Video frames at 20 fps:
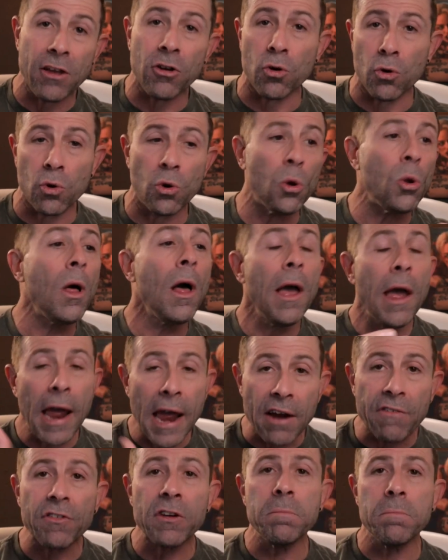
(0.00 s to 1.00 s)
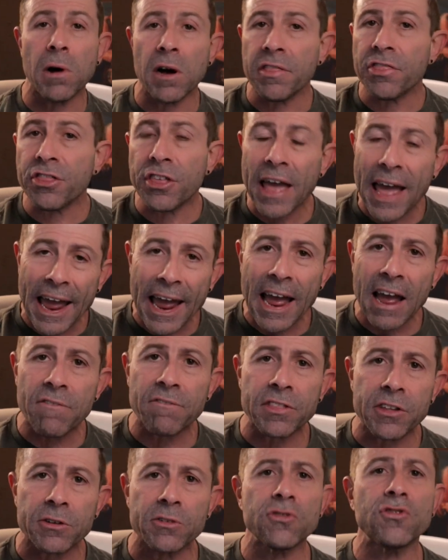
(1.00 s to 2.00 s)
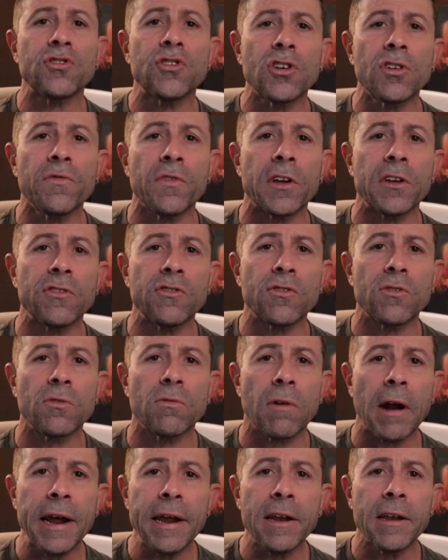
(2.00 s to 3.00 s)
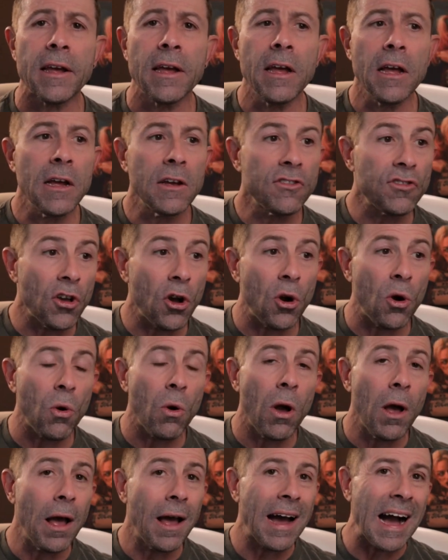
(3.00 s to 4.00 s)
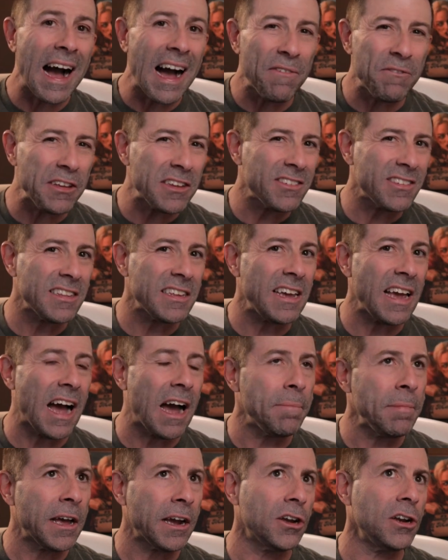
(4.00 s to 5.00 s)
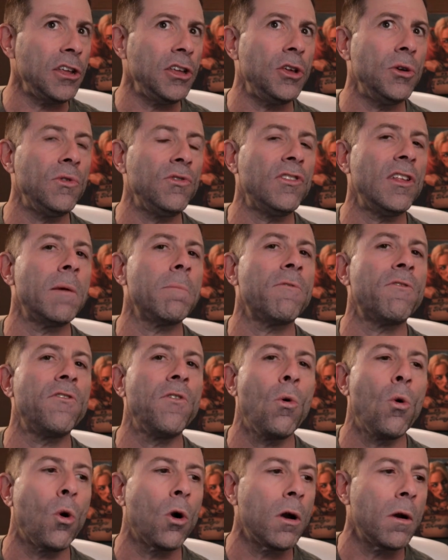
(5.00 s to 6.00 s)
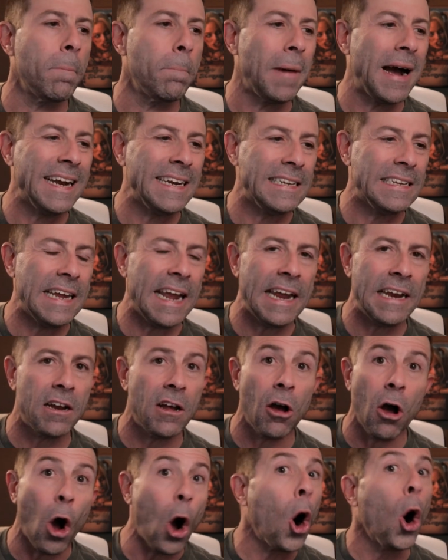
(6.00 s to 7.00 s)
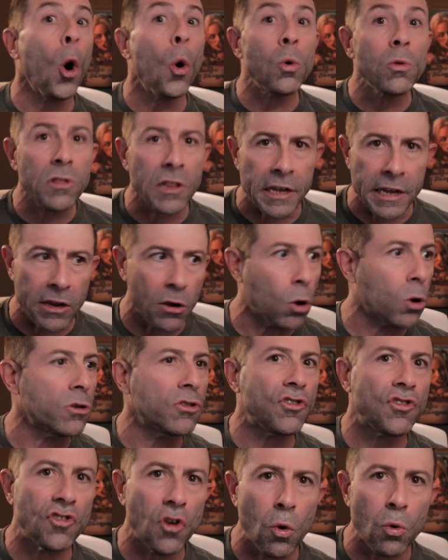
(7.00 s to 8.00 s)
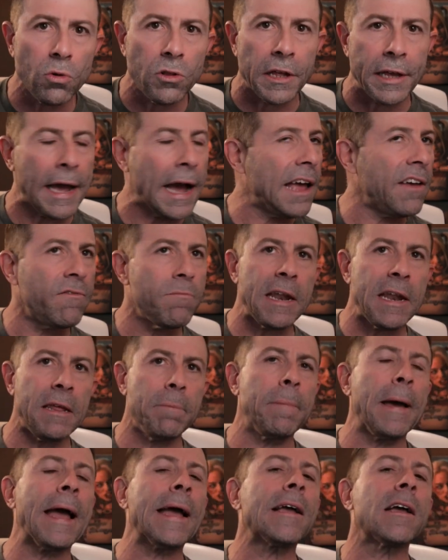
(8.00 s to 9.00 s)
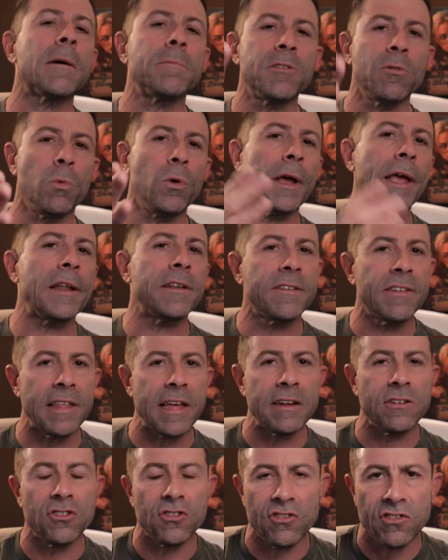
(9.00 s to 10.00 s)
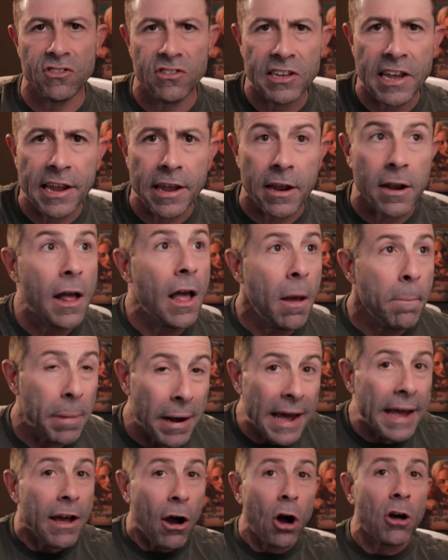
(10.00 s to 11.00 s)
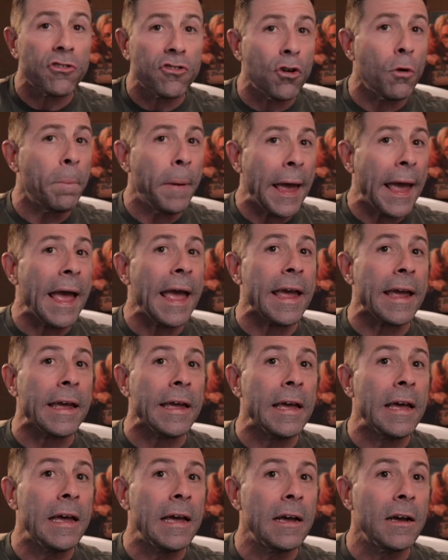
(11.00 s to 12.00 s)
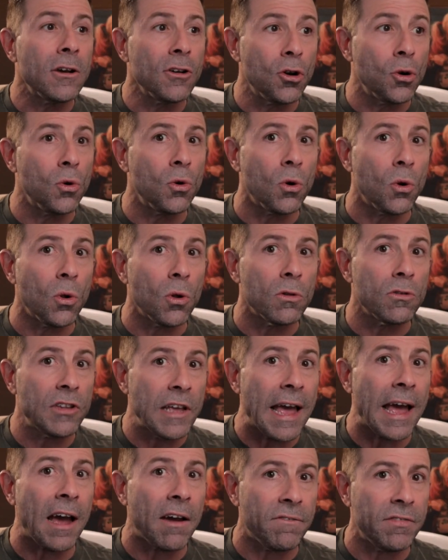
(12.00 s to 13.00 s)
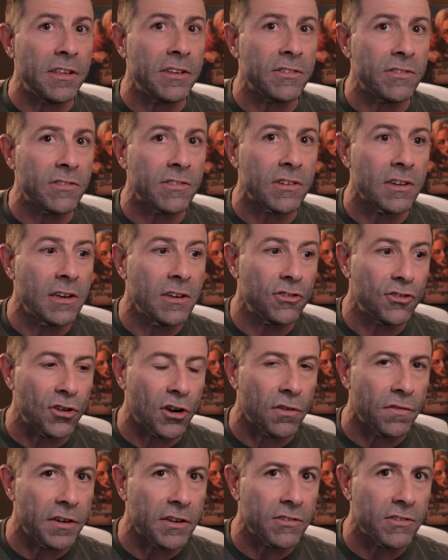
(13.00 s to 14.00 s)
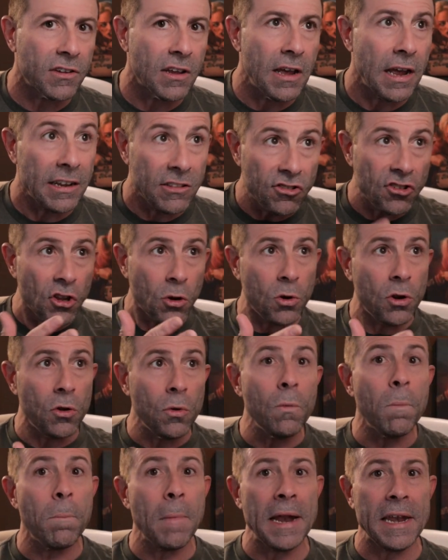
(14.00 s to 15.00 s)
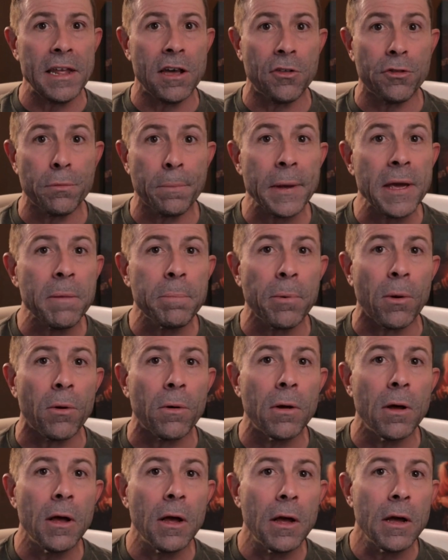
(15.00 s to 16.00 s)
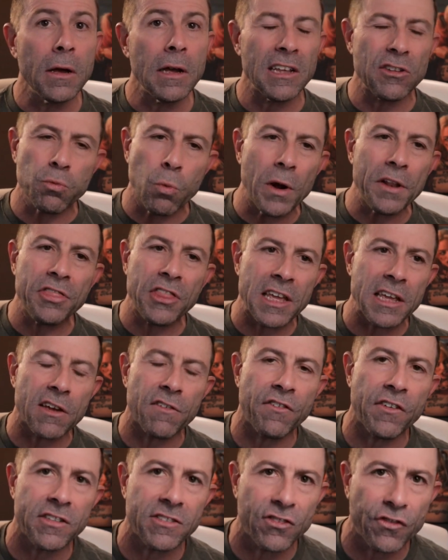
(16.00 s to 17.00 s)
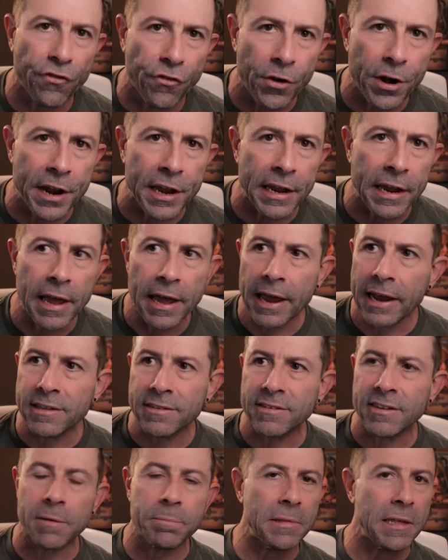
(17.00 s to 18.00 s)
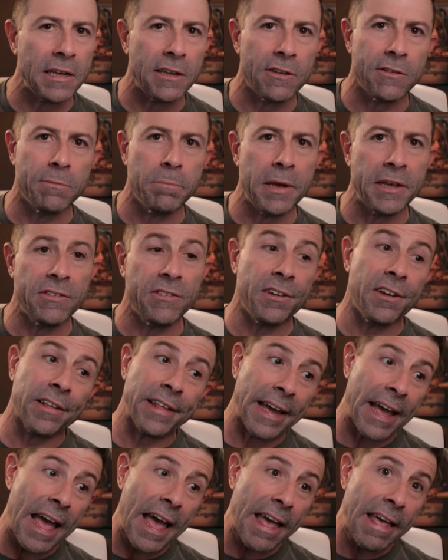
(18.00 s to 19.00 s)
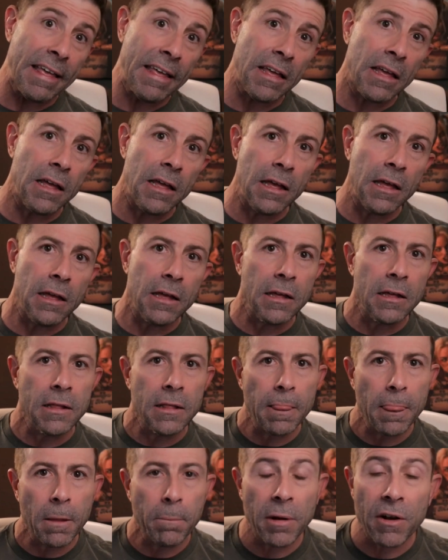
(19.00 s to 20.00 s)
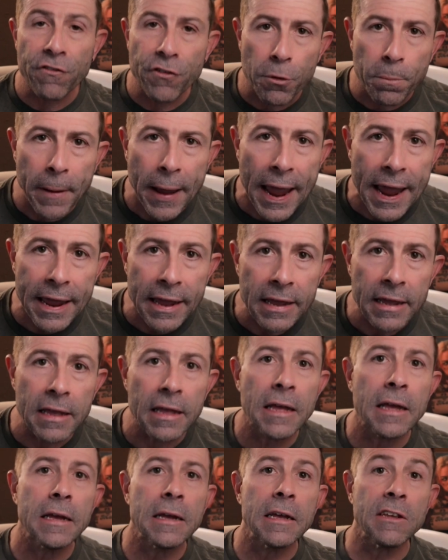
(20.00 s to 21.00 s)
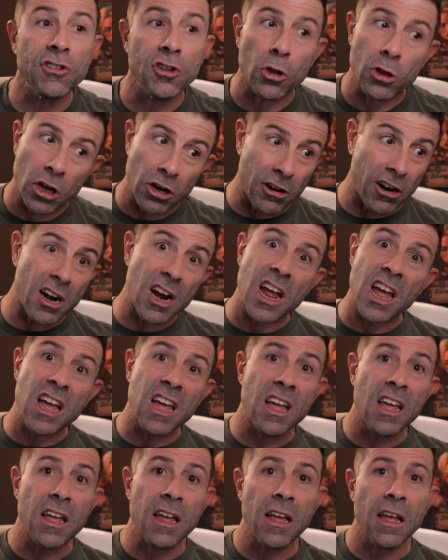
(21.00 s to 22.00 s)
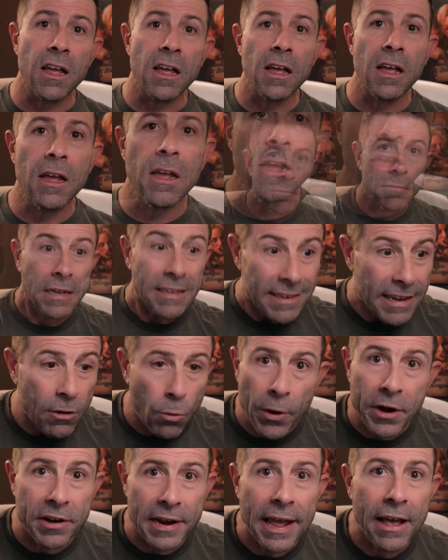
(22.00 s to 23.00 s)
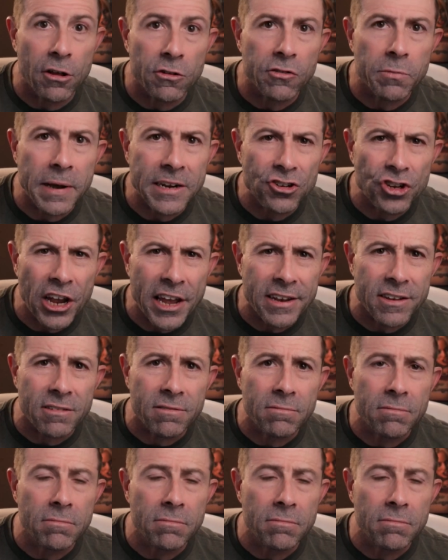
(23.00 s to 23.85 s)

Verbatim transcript: Google every month to have their service, right? So Obviously, I'm not going to use them for my data only or solely. I have many backups, and we'll get into that in just a second. But I also pay Google to have this service, and so do many other people. It's one thing if it's free and something is missing. You're like, eh. But if you're paying, it's no longer, eh. It's like, where in the hell is my shit?